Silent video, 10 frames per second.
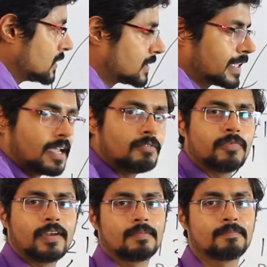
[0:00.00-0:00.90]
the same
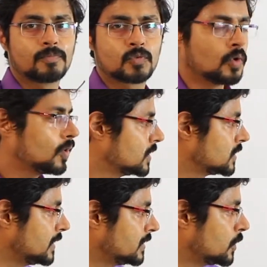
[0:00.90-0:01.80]
way. So this
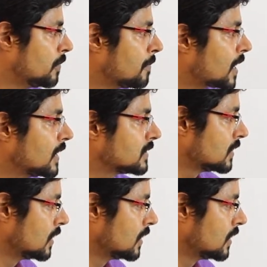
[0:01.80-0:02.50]
is easy to memorize.